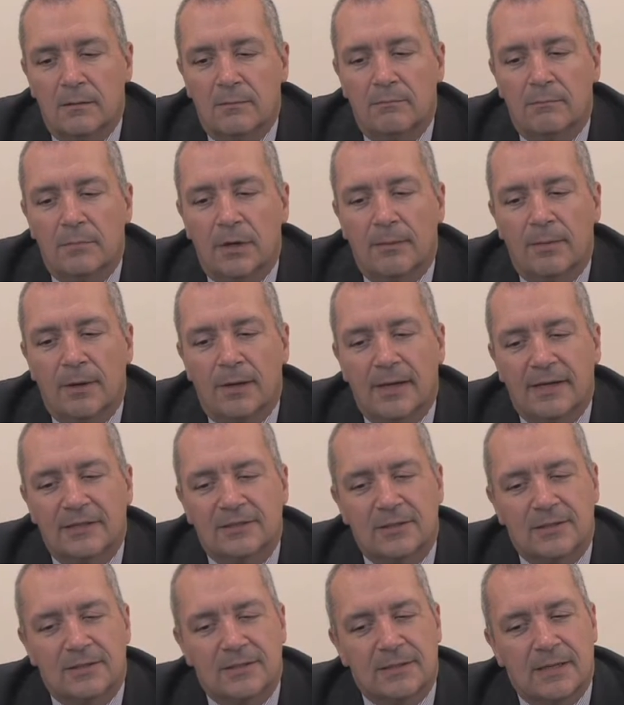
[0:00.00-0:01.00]
Mobile
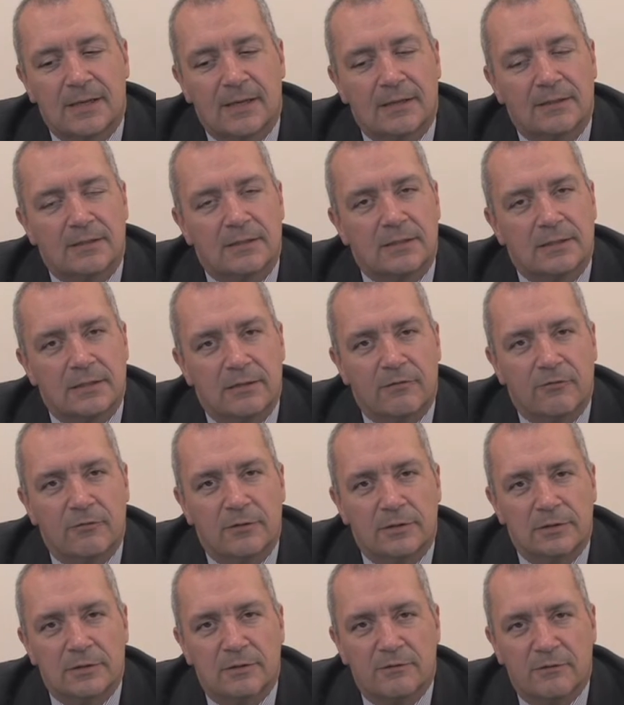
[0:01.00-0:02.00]
access towers are
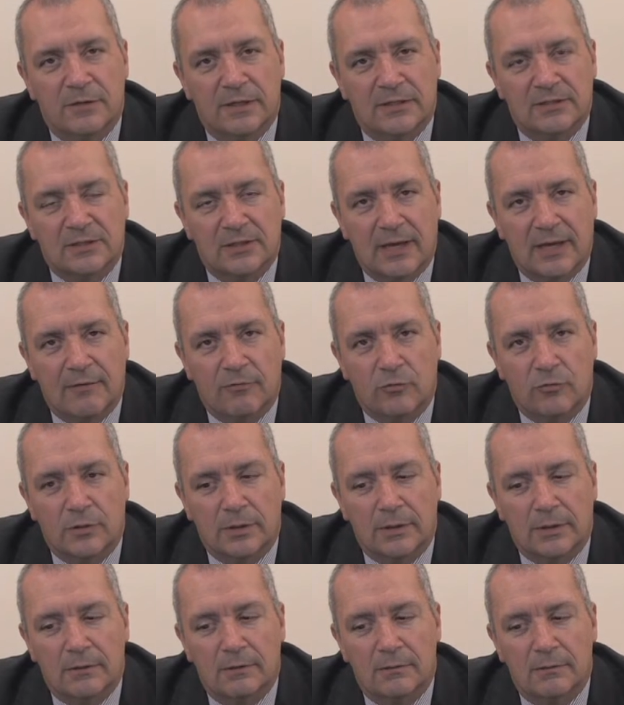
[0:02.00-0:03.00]
different to fixed
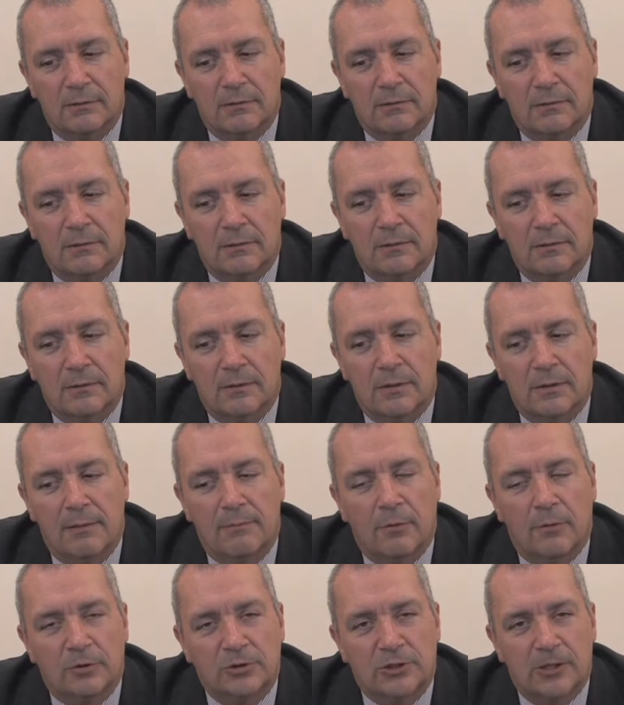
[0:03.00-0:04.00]
scaffolding. They're
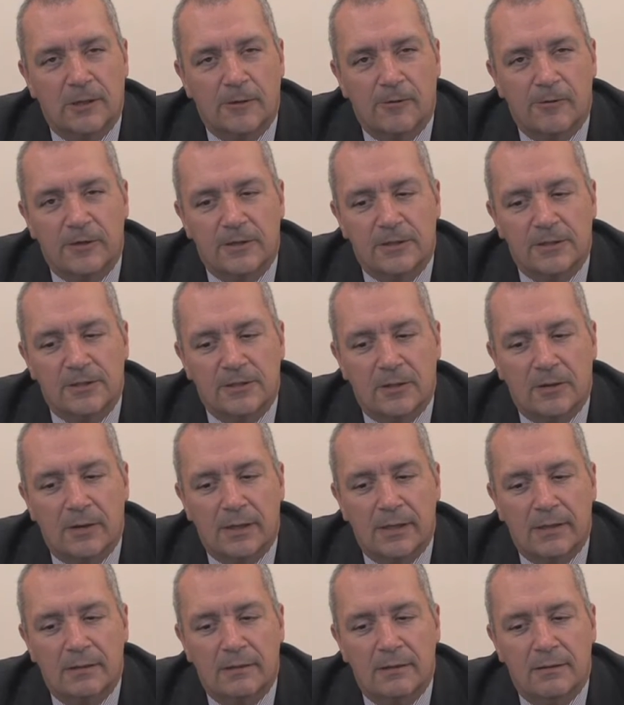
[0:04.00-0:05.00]
modular in
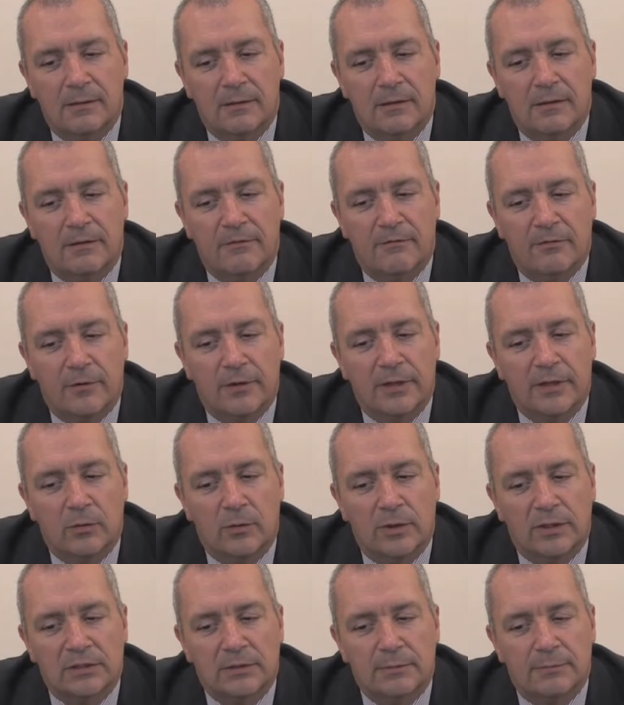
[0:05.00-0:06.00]
design, they're very
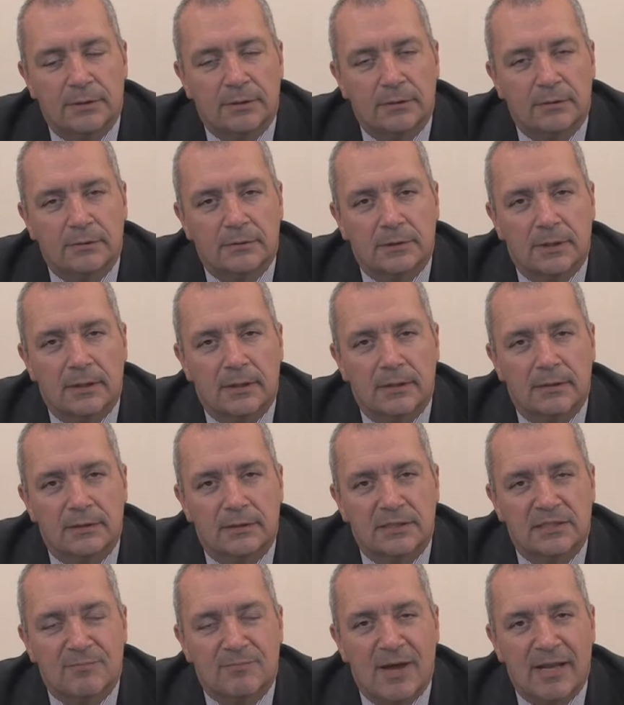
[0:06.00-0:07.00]
quick to build and
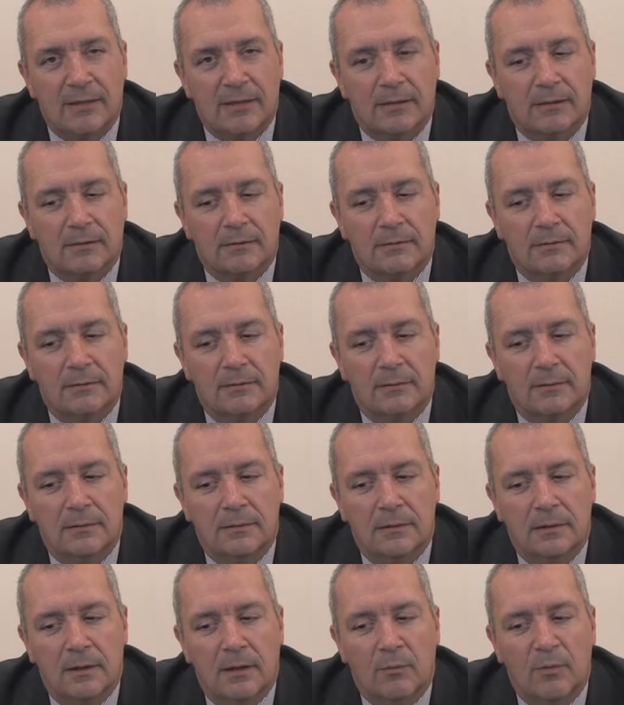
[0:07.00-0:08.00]
dismantle,
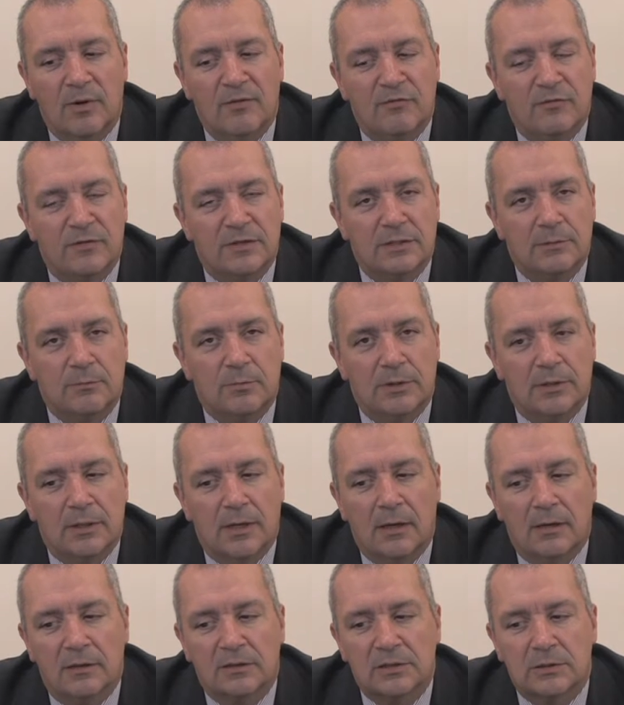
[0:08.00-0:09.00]
and when fitted with
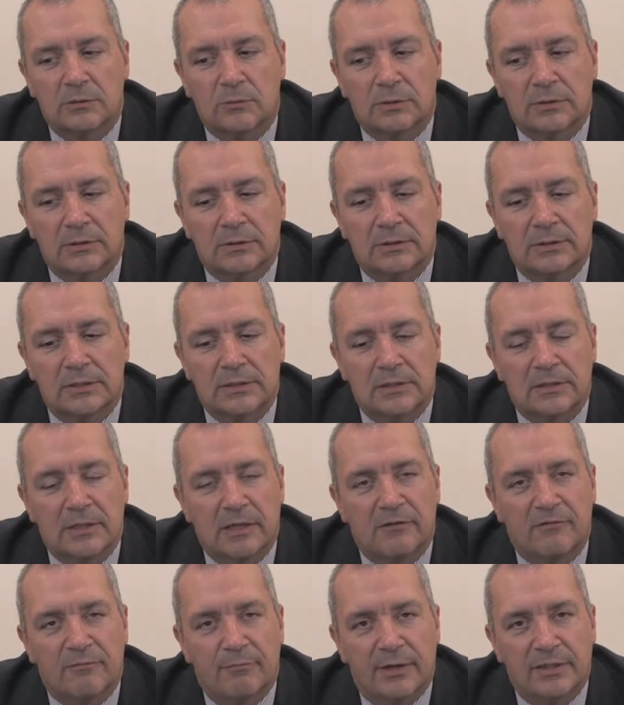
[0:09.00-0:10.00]
caster wheels
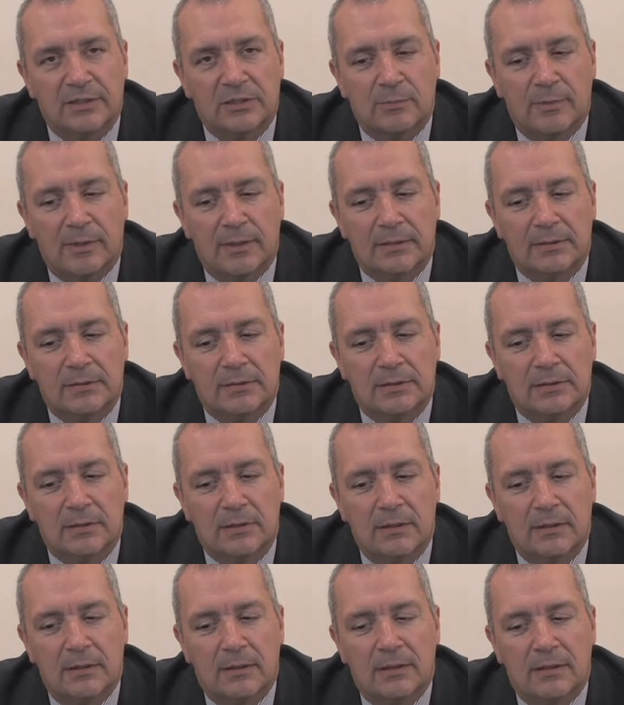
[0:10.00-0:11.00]
instead of base plates,
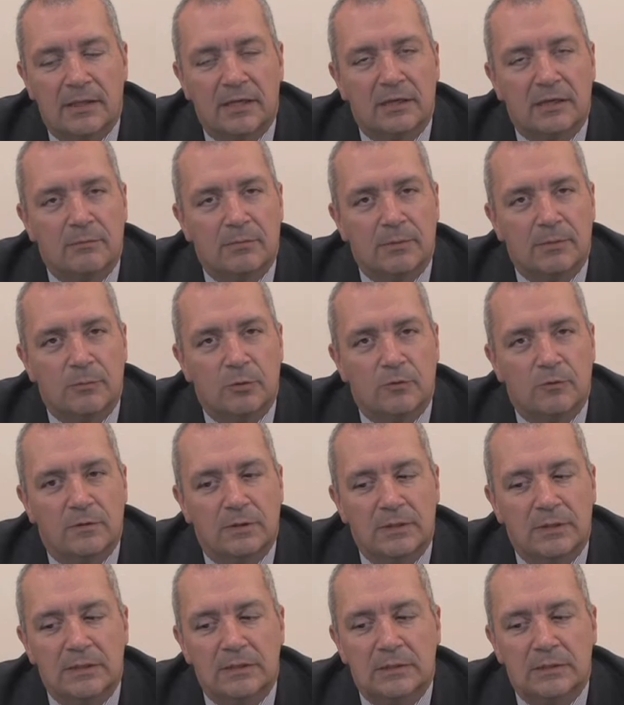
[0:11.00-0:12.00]
they can be moved
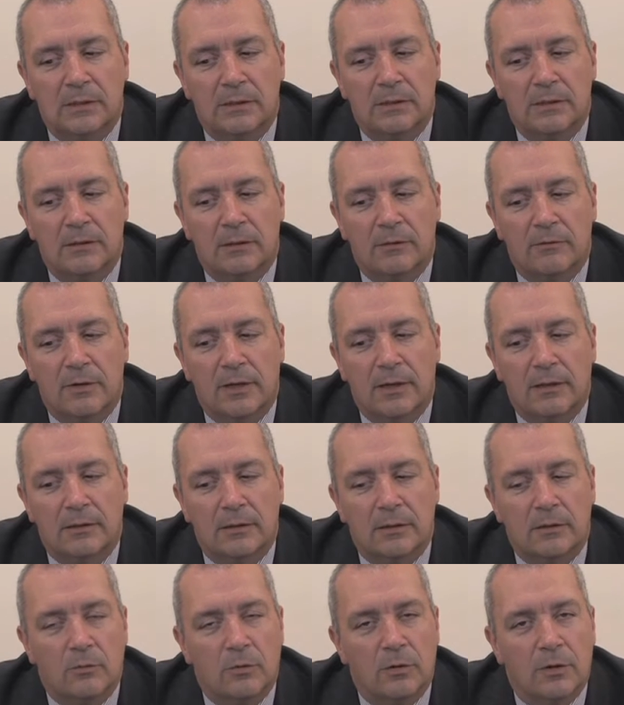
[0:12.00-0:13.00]
easily around in
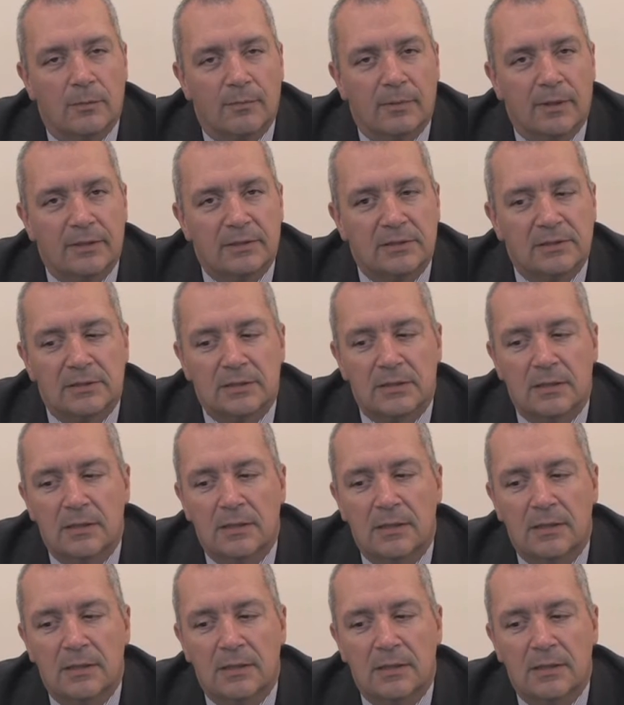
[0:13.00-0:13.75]
the workplace